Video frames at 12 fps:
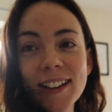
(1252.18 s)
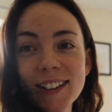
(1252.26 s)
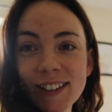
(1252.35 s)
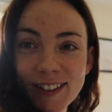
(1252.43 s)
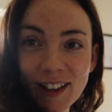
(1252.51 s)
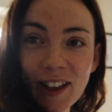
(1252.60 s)

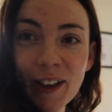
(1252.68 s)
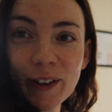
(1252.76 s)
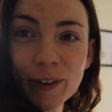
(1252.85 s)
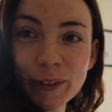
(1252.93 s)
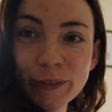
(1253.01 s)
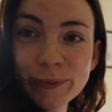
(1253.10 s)

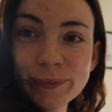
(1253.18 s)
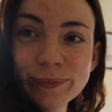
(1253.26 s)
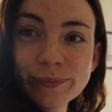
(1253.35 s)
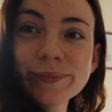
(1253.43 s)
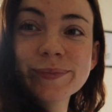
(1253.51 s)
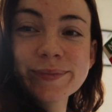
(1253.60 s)
So
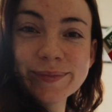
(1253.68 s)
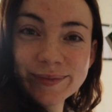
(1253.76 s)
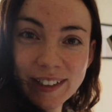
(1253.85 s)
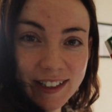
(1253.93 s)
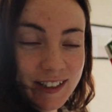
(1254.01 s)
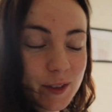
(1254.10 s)

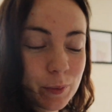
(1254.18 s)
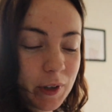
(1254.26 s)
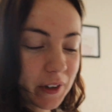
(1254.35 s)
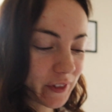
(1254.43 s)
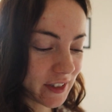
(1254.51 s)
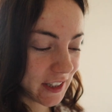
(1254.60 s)
this is
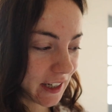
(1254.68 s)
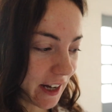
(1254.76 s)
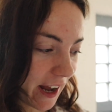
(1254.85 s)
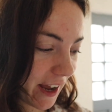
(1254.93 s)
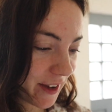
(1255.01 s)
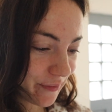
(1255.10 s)
breakfast
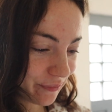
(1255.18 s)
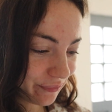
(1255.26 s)
today.